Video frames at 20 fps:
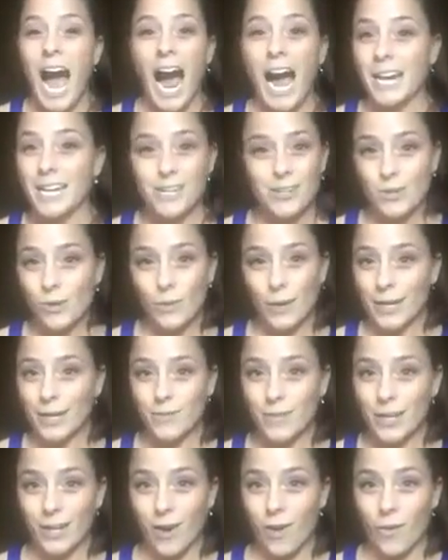I didn't know
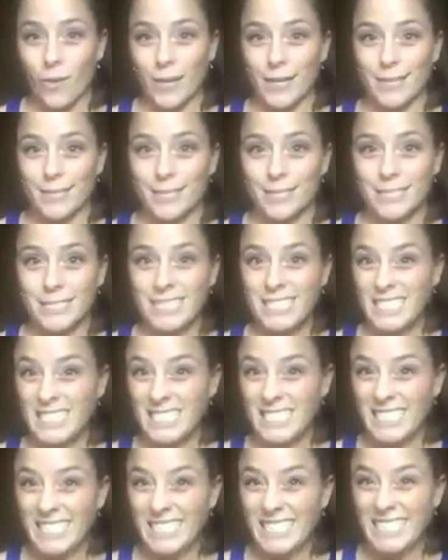anyone going.
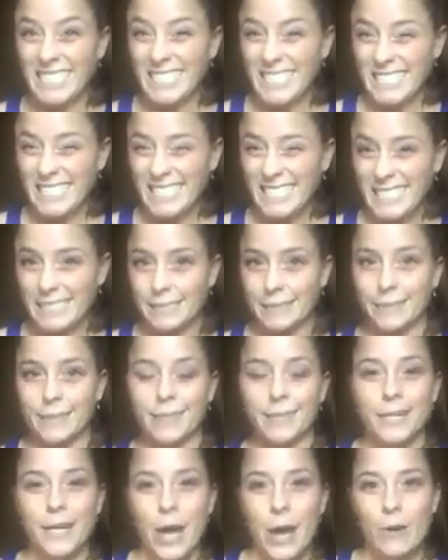It
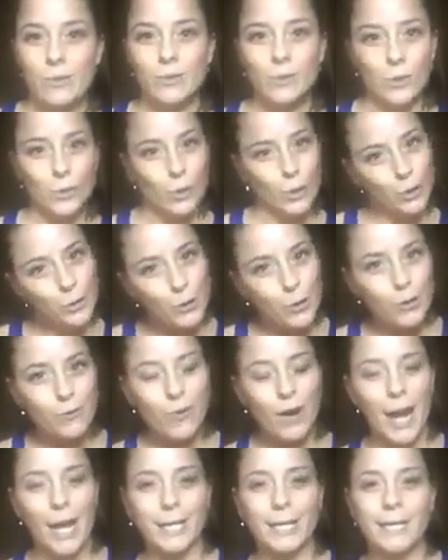was a little
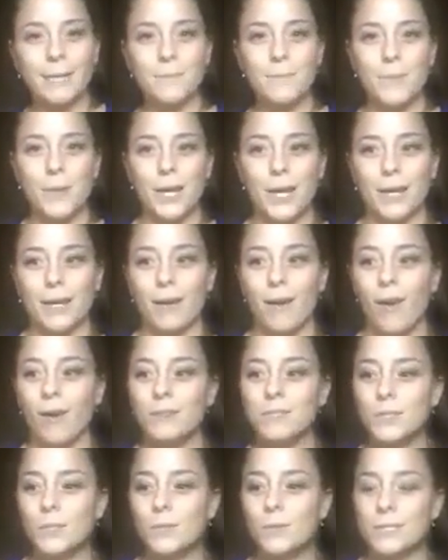nerve-wracking, but it
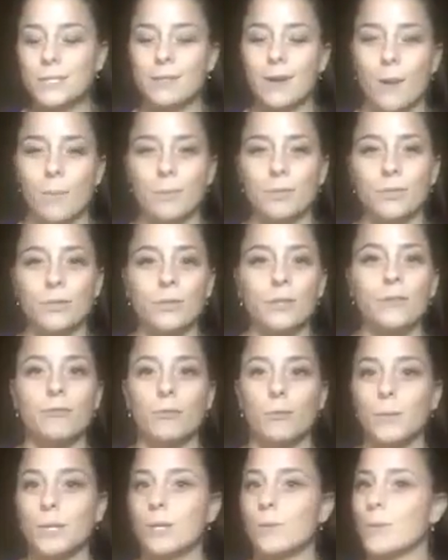also was an opportunity
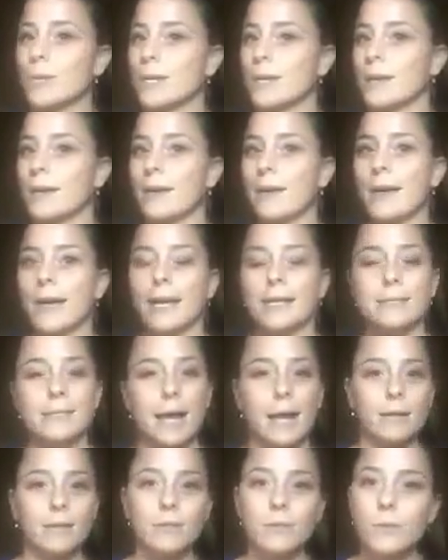for me to be
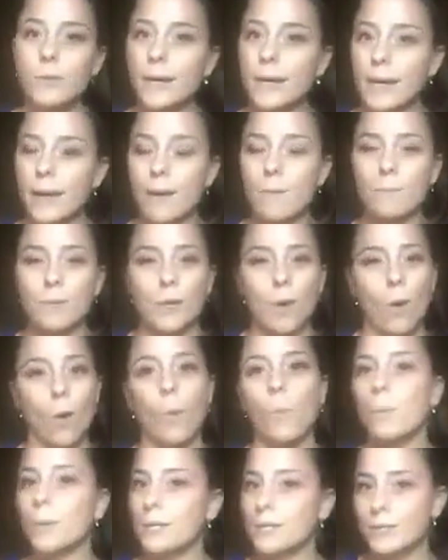exactly who I am, be
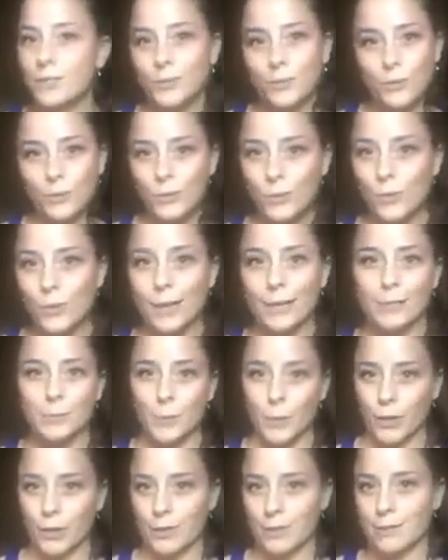open to new
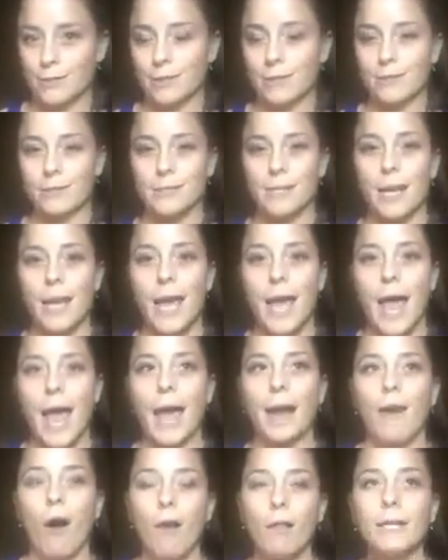experiences,
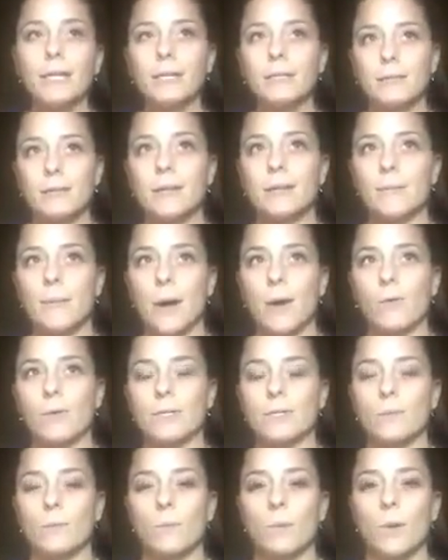and all I could think about
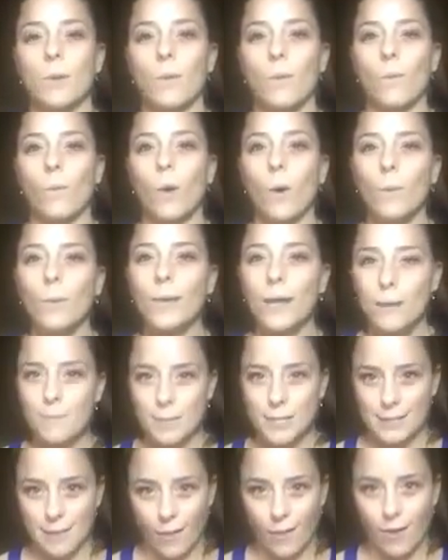was, but what would I
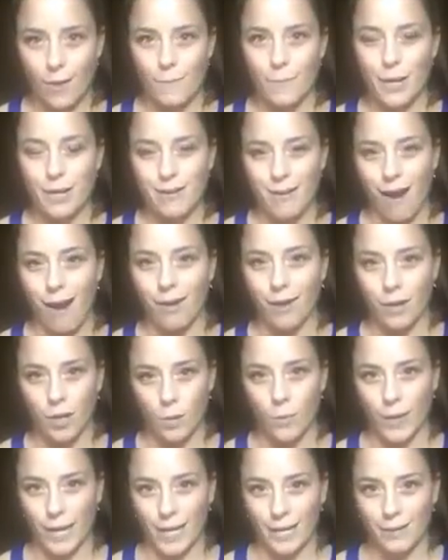miss out on by not
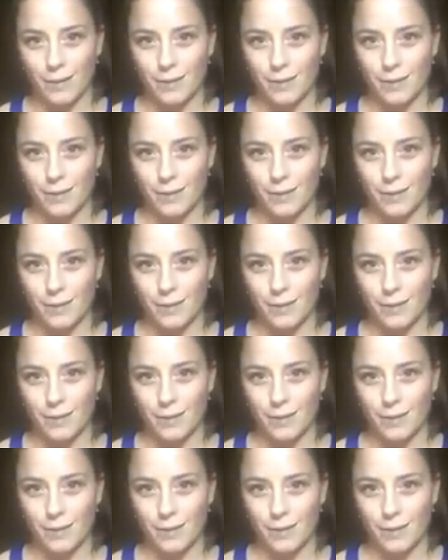going?